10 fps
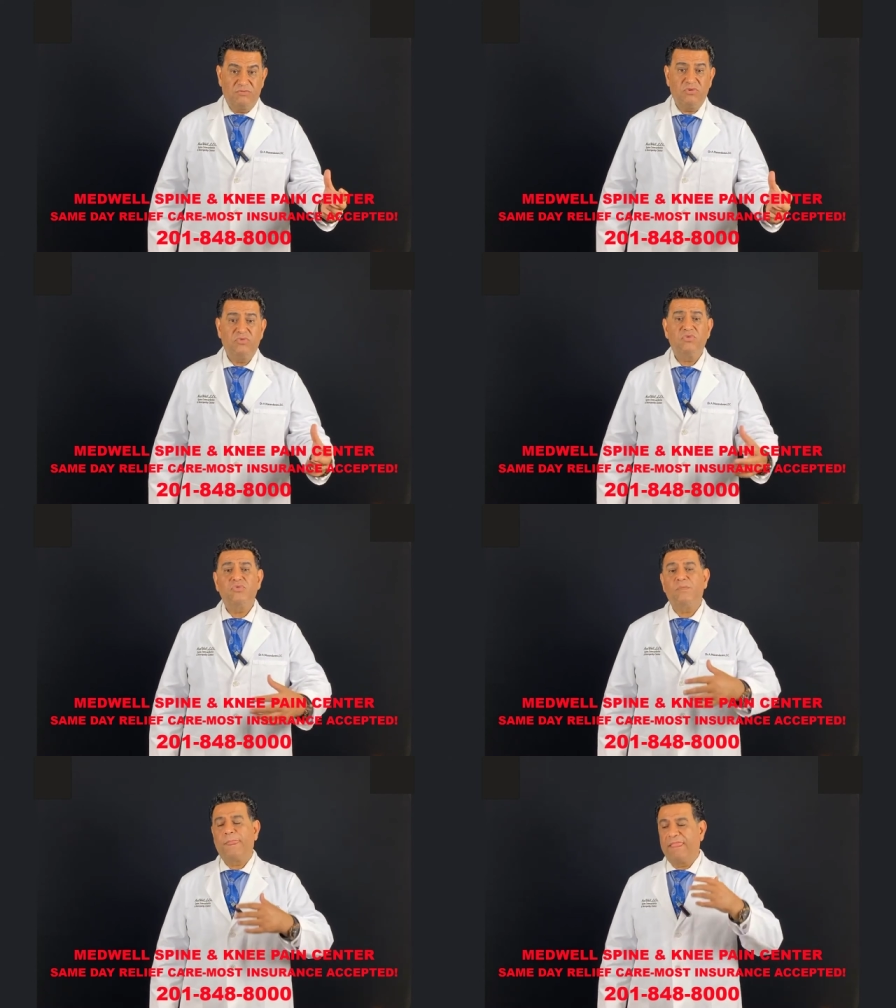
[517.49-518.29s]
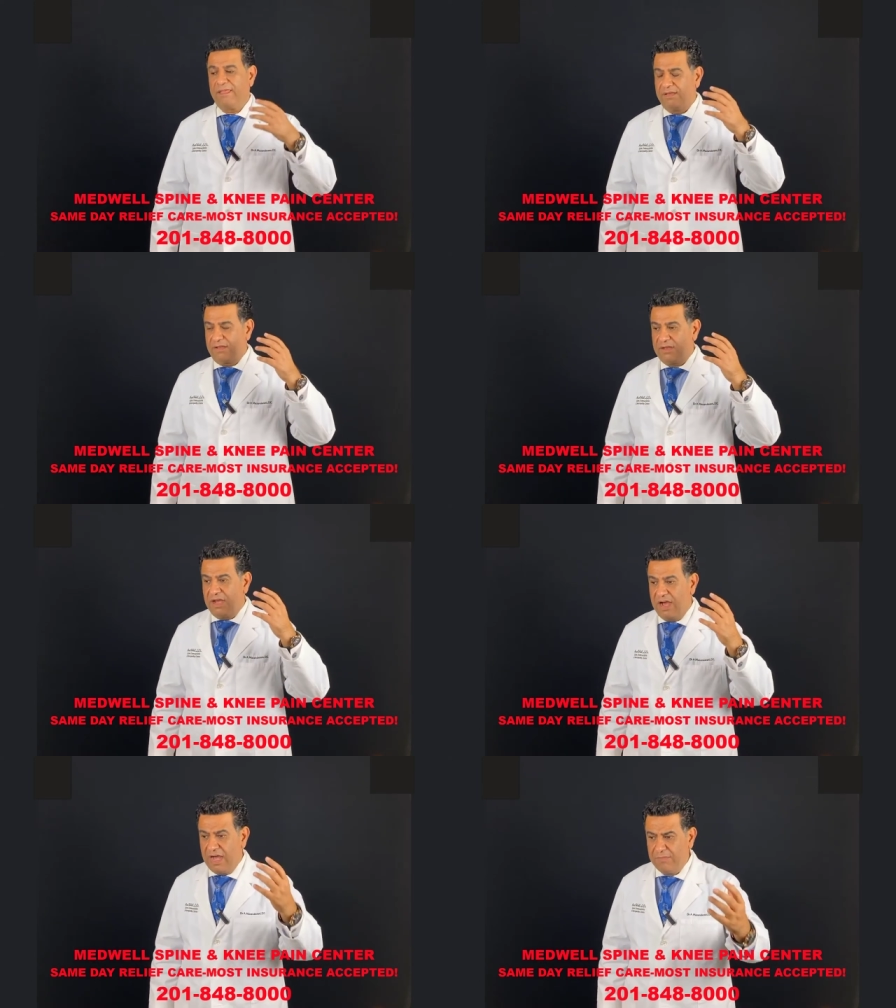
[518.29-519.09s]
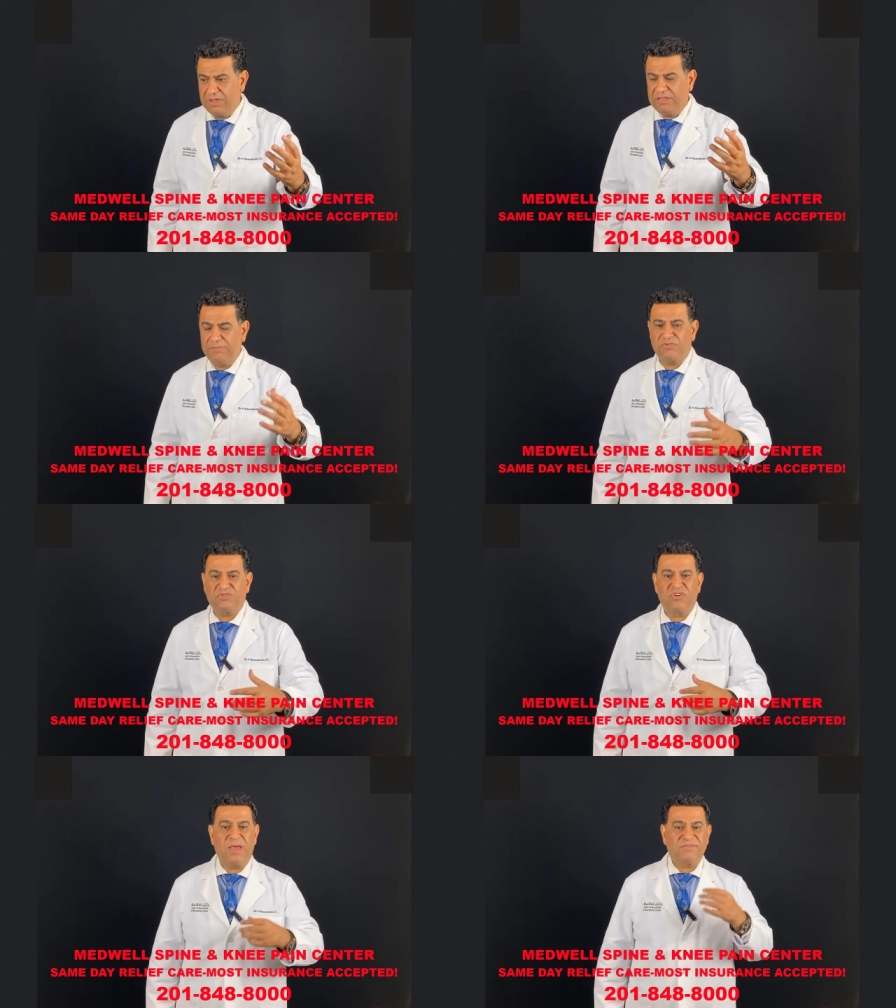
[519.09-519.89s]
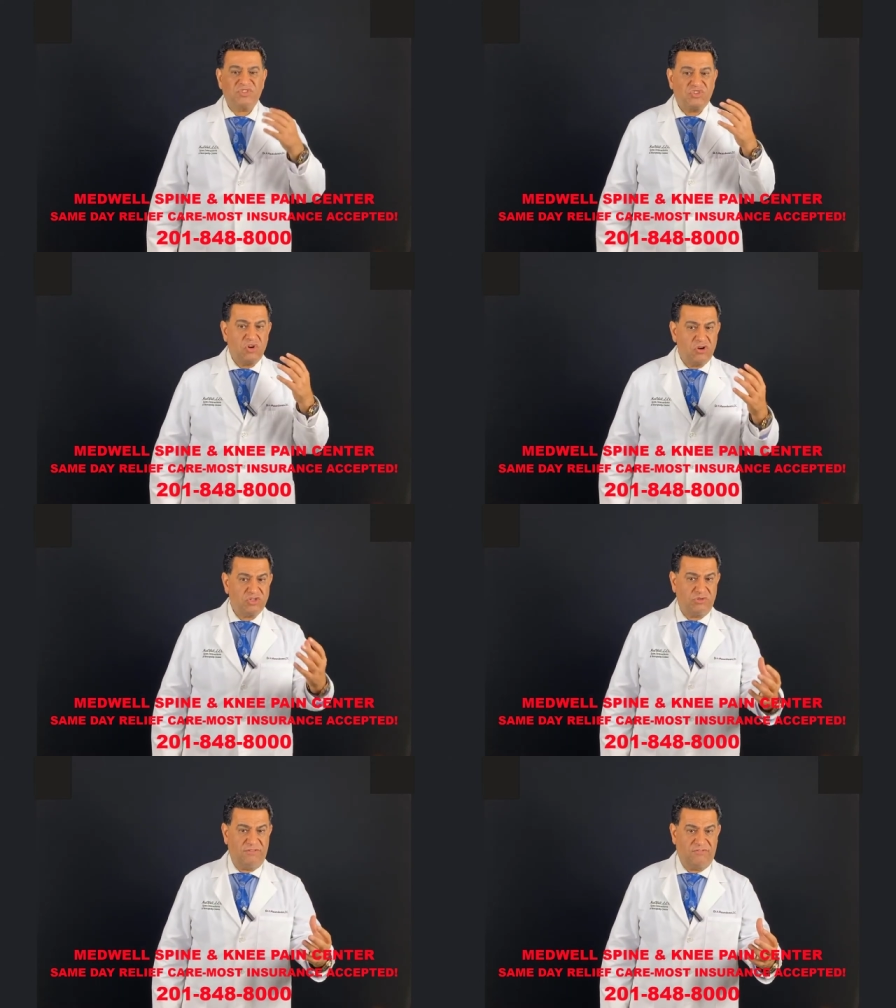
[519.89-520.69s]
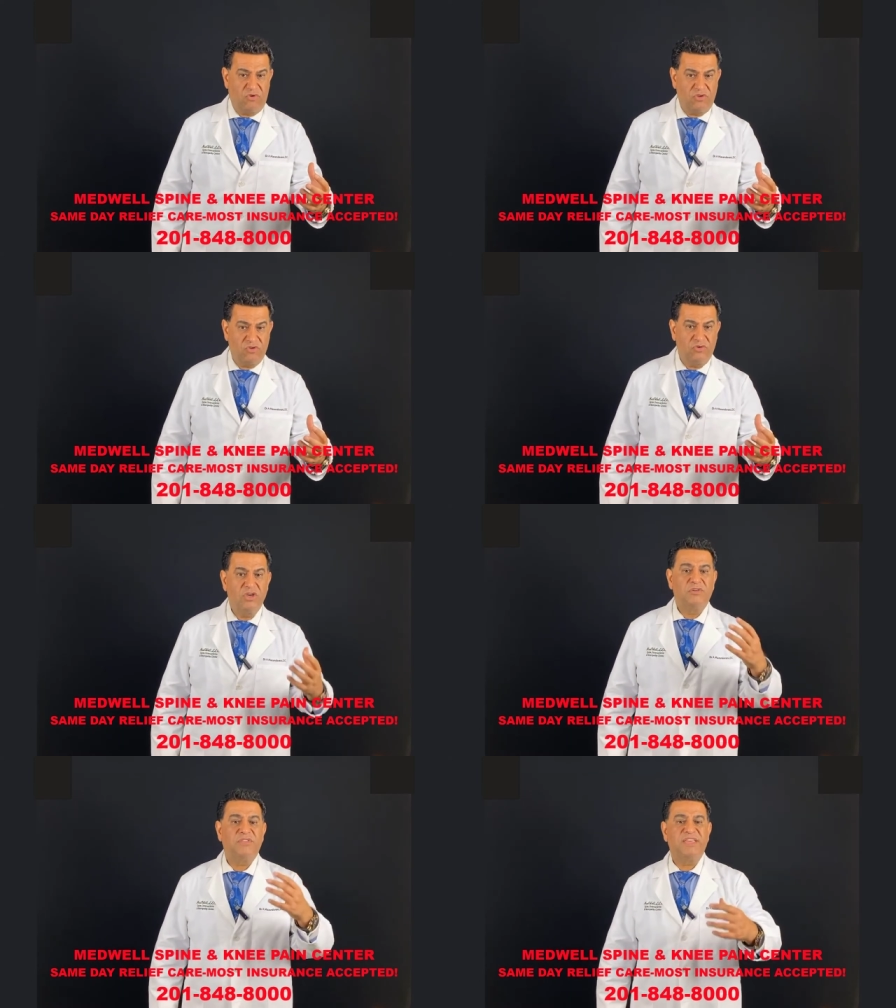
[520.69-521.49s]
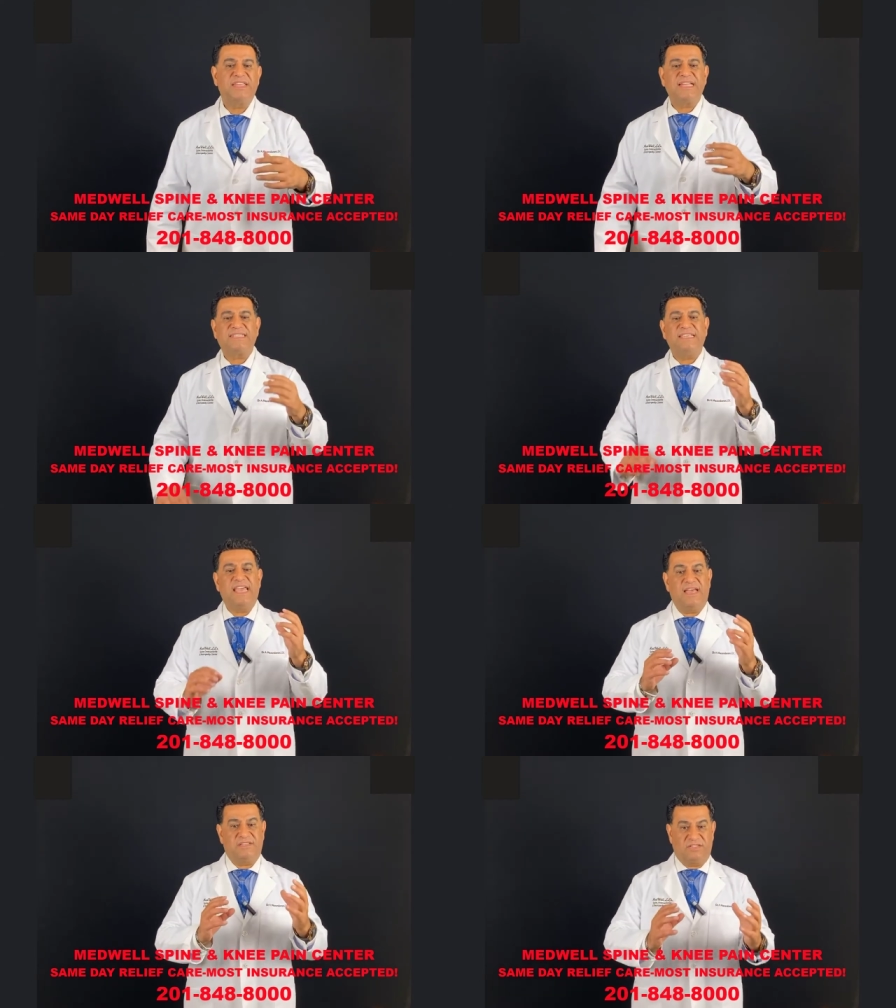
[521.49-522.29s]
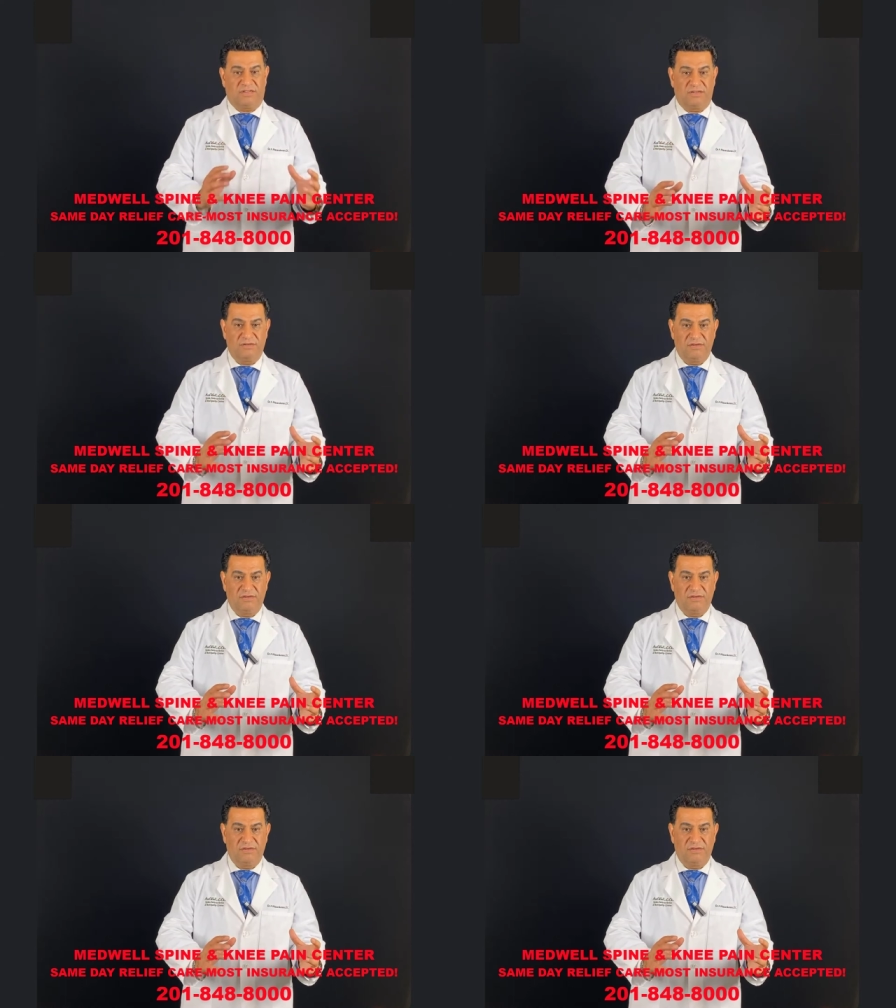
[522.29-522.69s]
who commonly prescribe surgery for you, you think that's the answer.